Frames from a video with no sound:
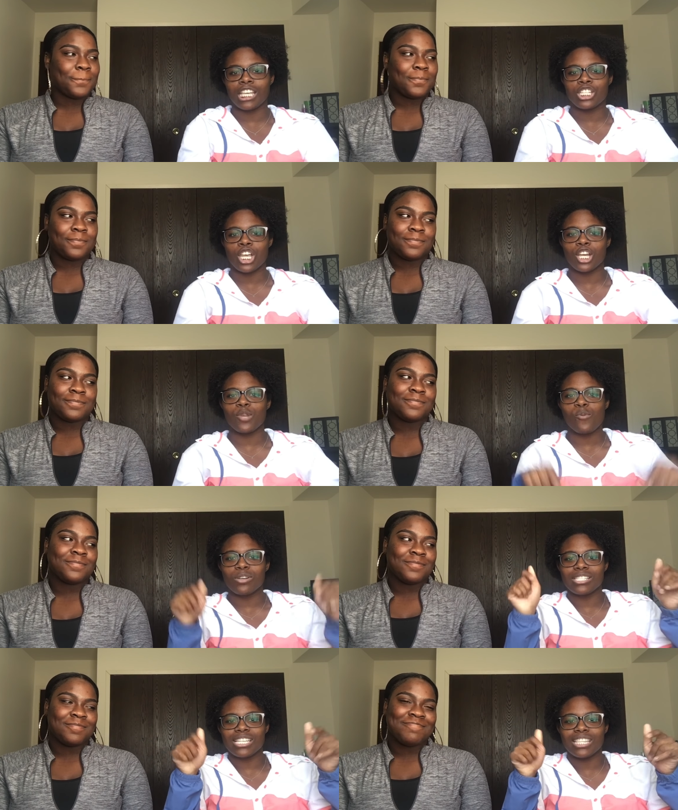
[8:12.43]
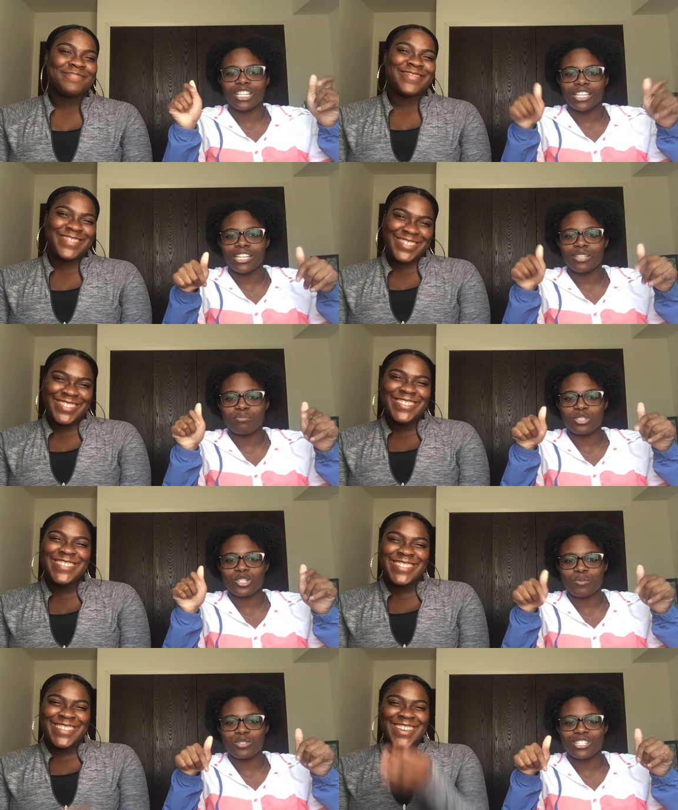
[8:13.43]
Speaker 1: that charity wants in the link
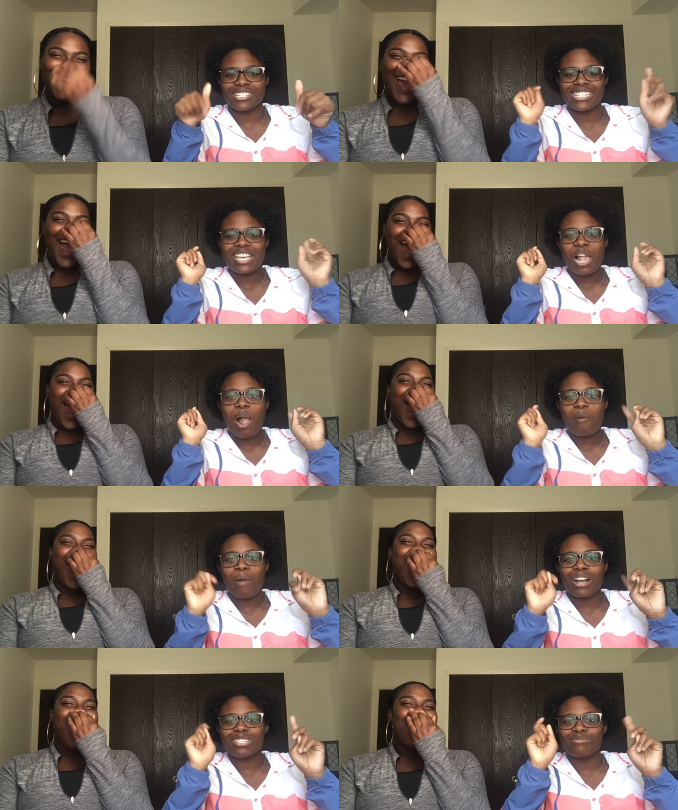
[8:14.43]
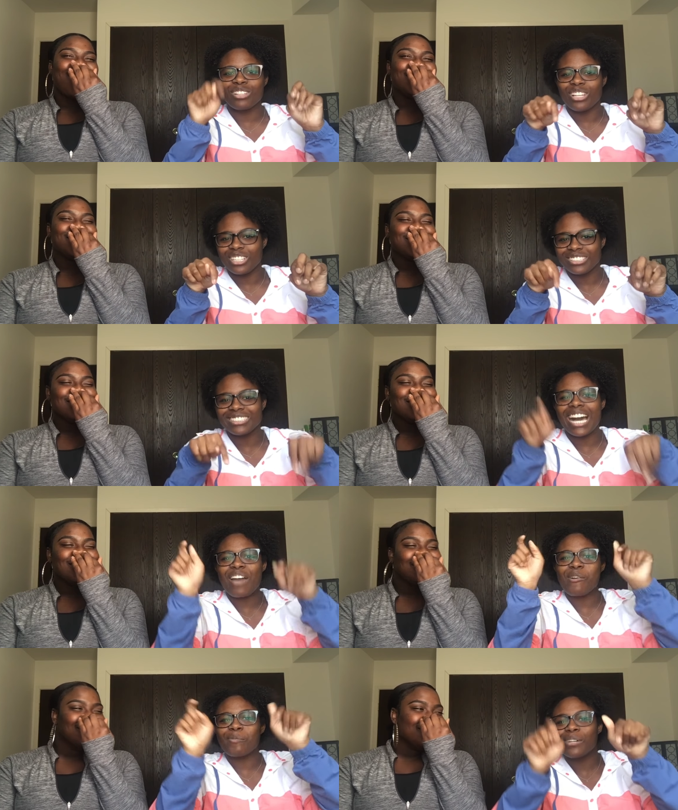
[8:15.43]
description box below.
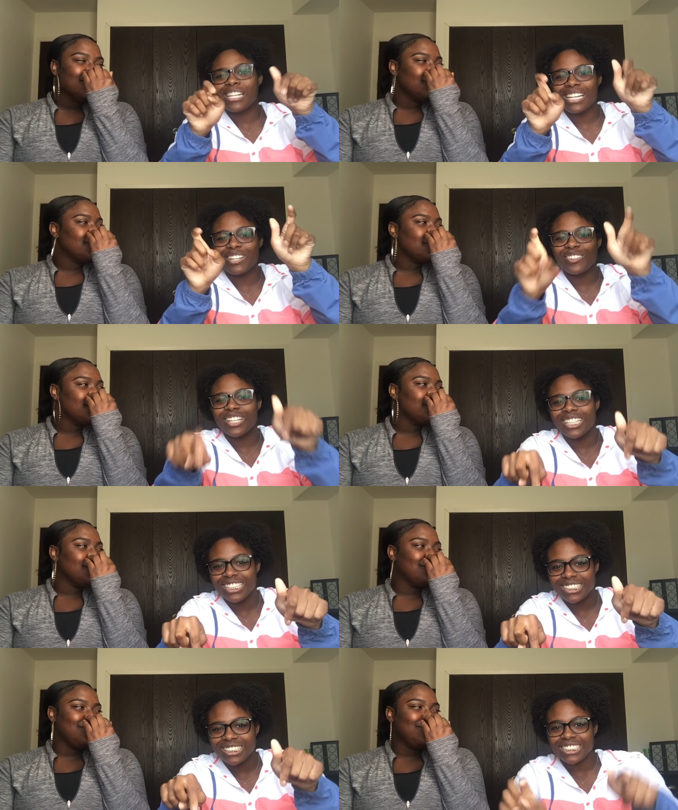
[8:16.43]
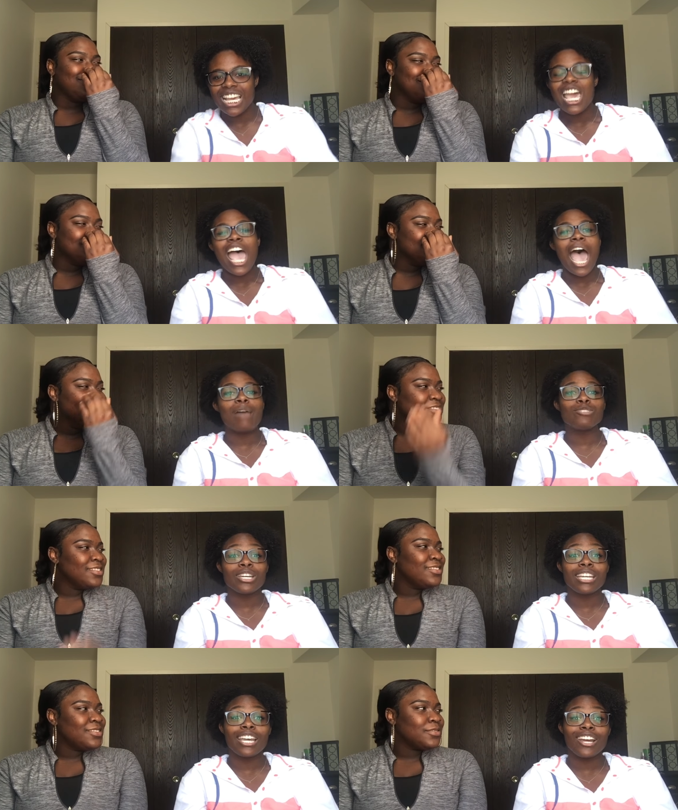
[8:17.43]
I will put it of hers. I'm
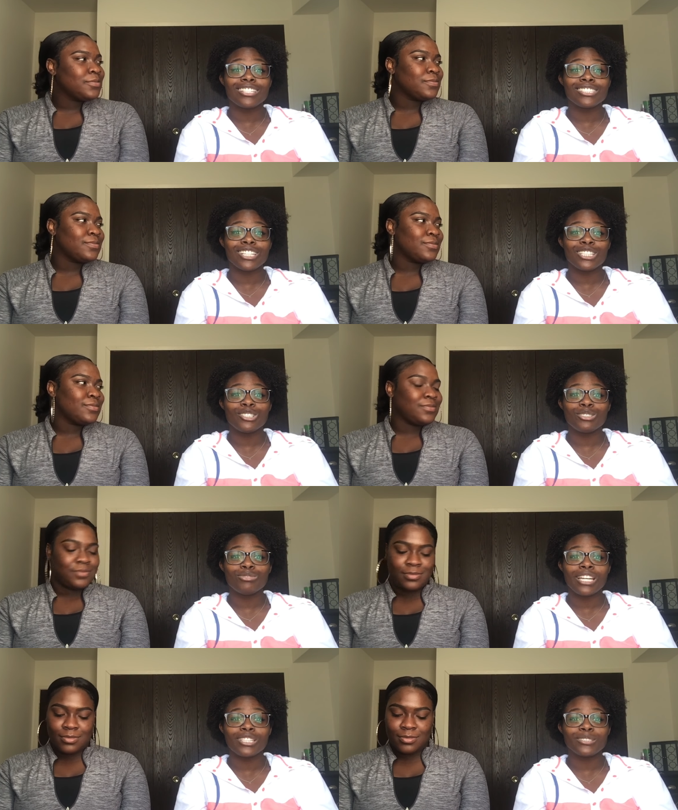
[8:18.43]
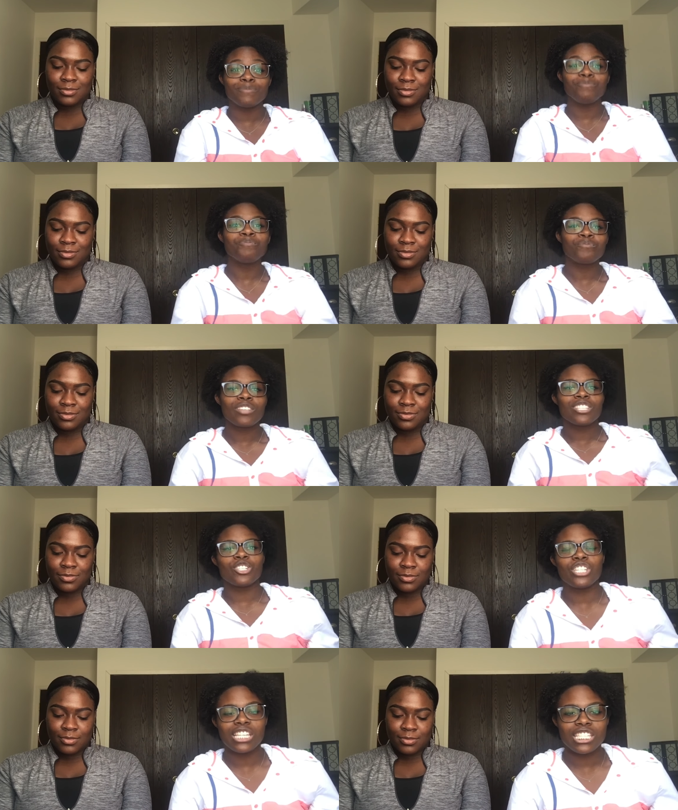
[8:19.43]
trying to get her to start a YouTube channel so
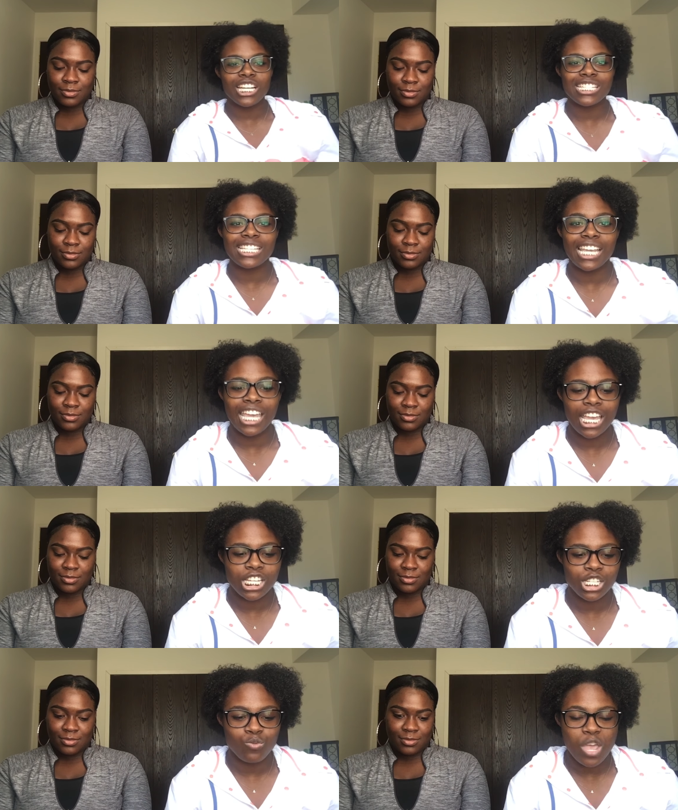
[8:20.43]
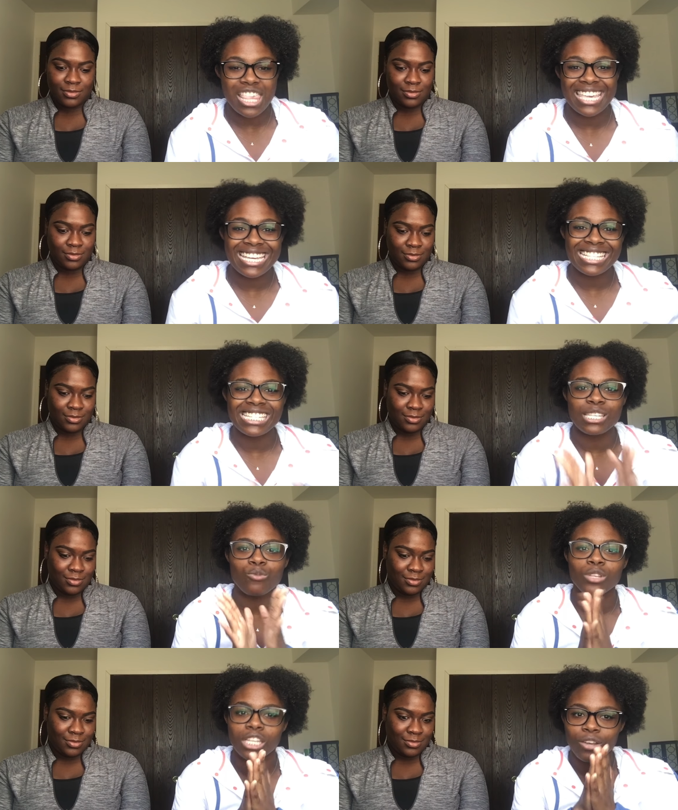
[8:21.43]
she can start singing because she's really good. She's a
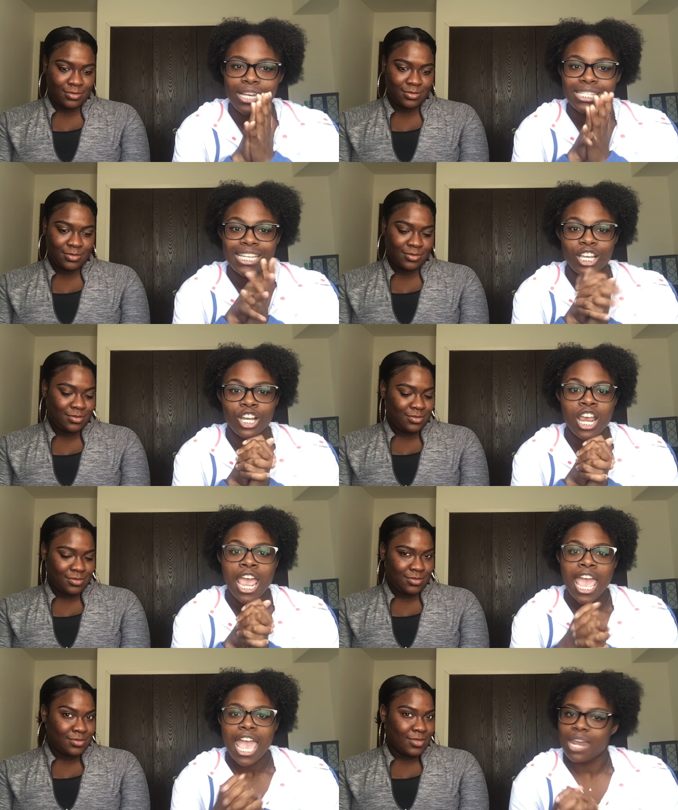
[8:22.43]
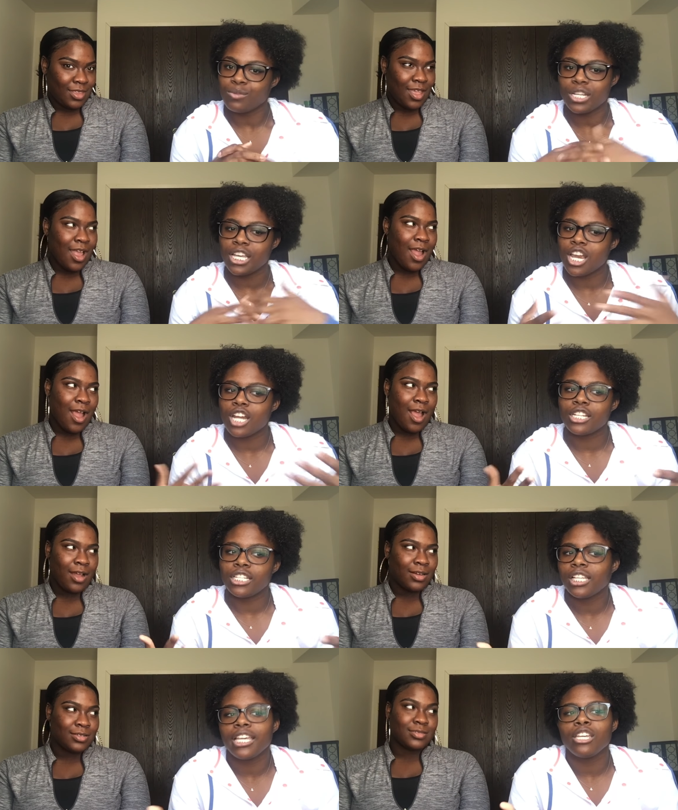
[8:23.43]
really great singer, and I'm trying to get her
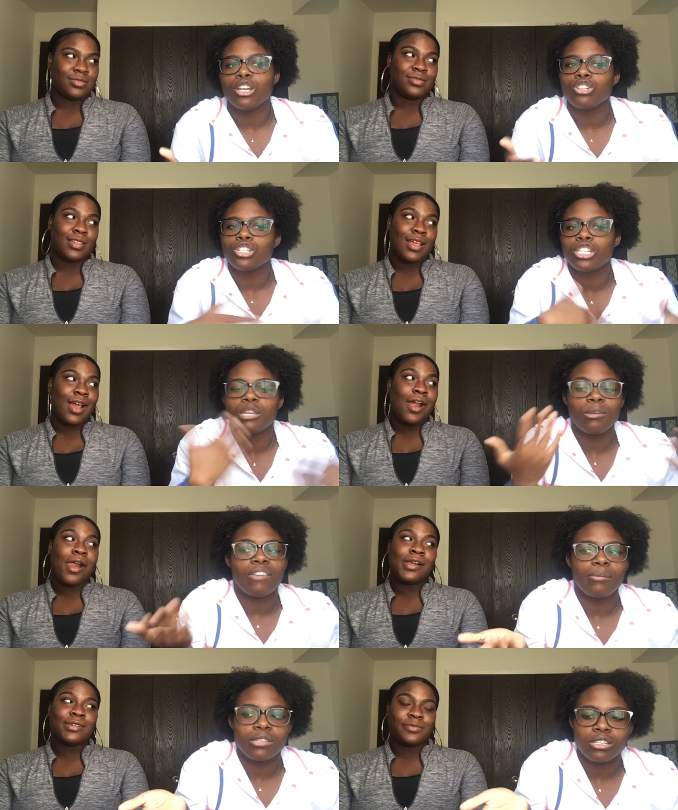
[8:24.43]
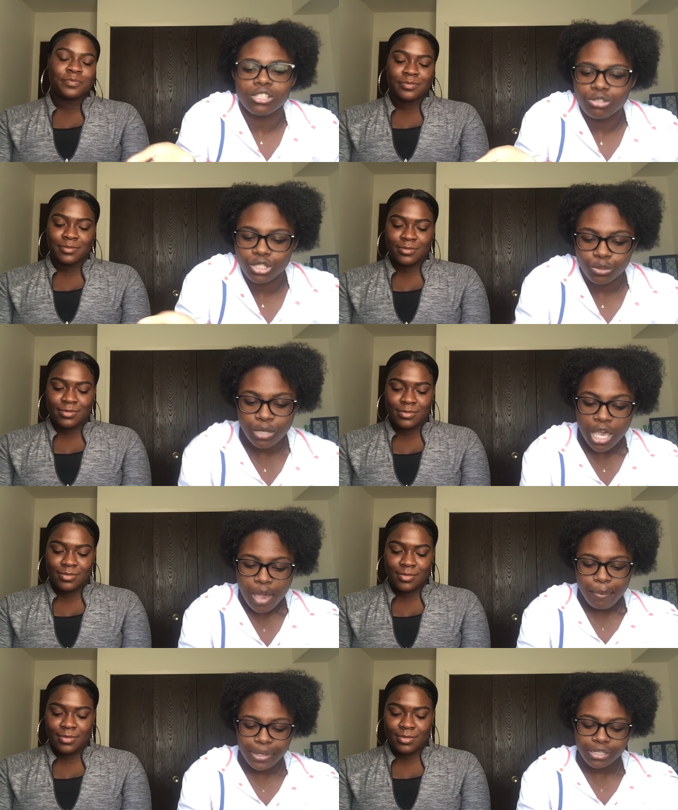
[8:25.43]
to like you know so she can be famous on YouTube.
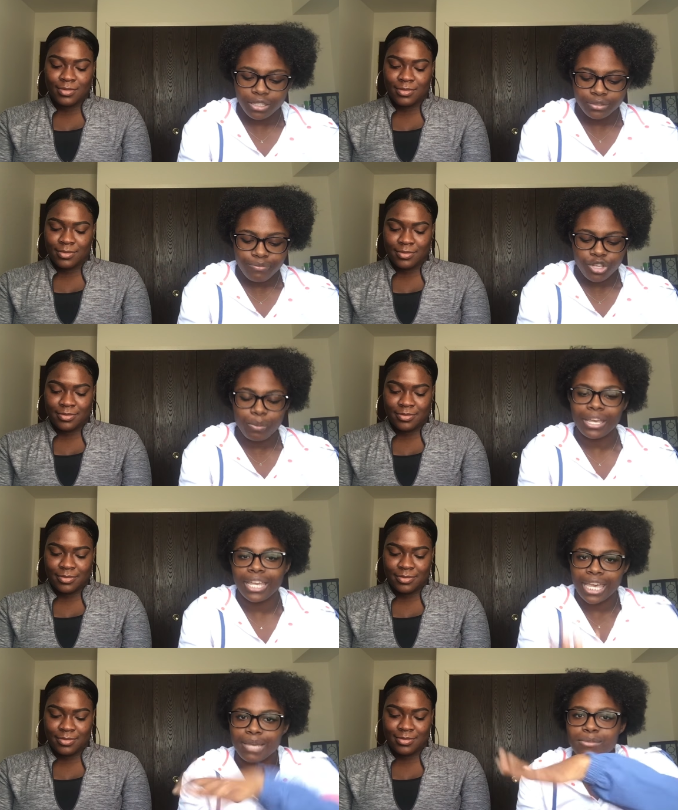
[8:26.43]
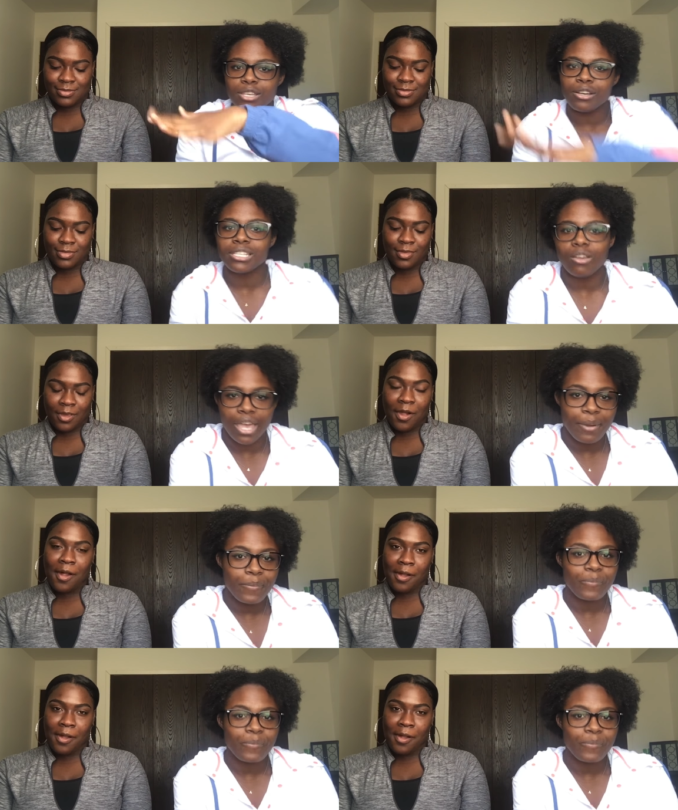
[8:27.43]
But you know she playing games, so it's okay.